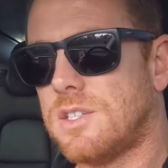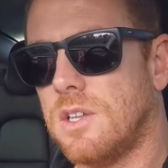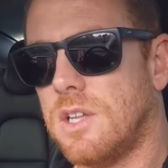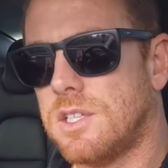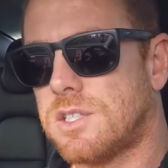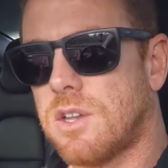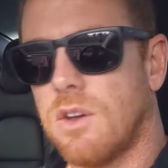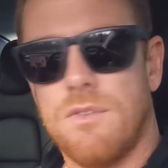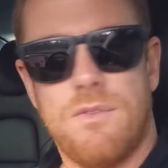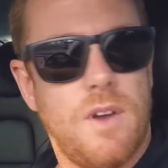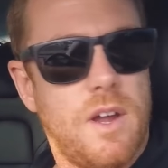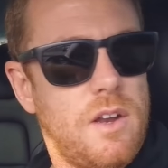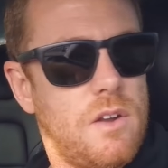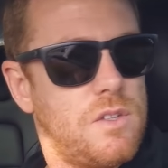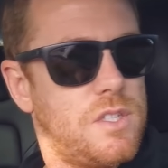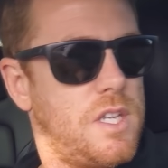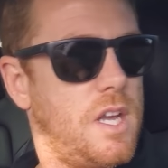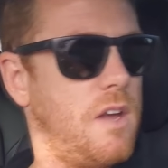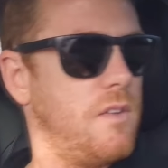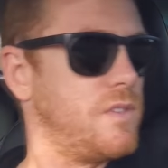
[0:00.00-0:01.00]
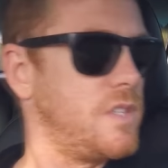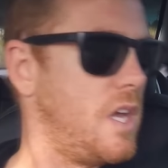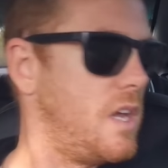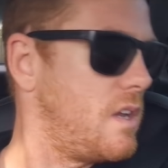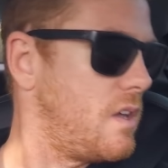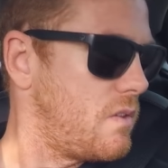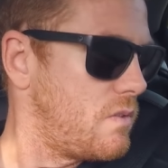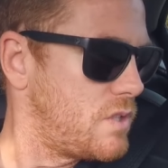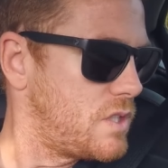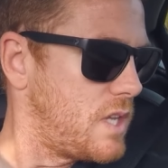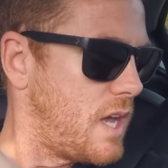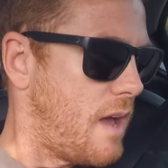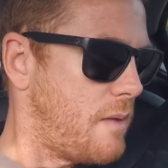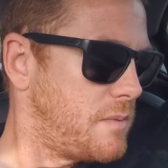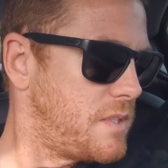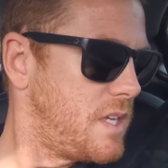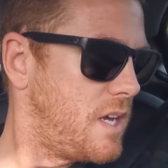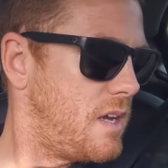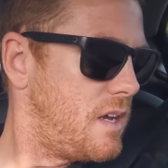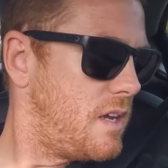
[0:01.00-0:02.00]
So let's go find ourselves another
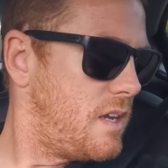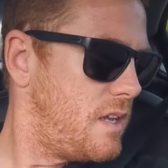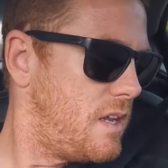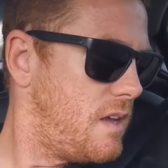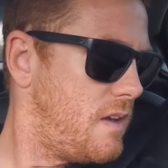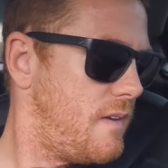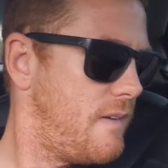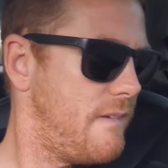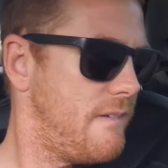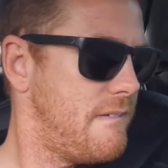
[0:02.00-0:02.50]
stop sign.